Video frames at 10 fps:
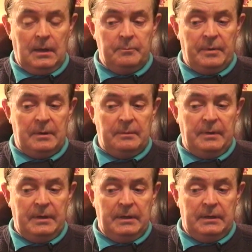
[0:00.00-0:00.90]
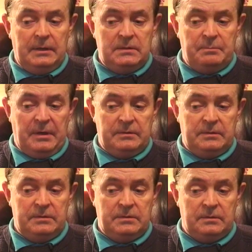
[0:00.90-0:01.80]
And probably it's better
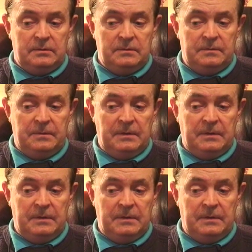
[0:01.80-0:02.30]
to sort of